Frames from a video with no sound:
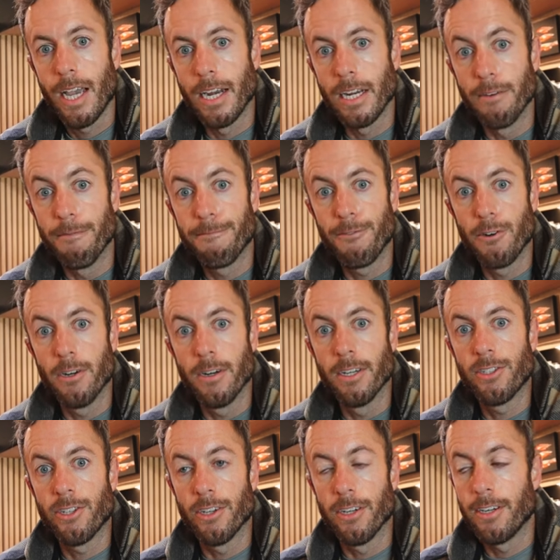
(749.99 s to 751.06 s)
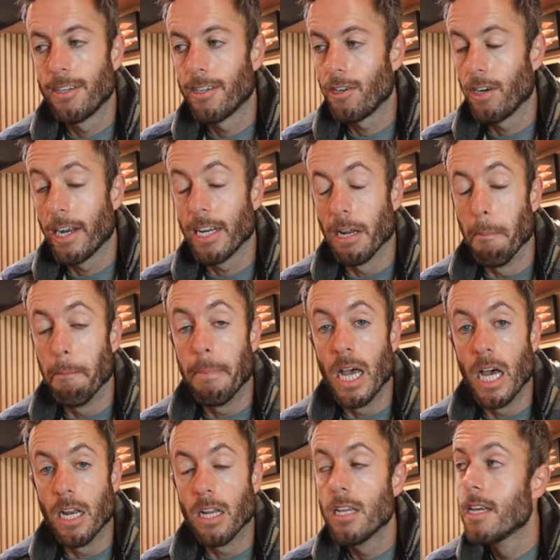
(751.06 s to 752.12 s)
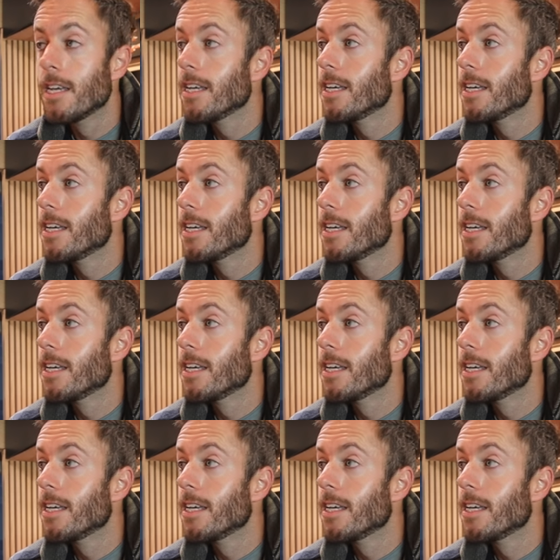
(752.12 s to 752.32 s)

I need furniture, or I need a bed.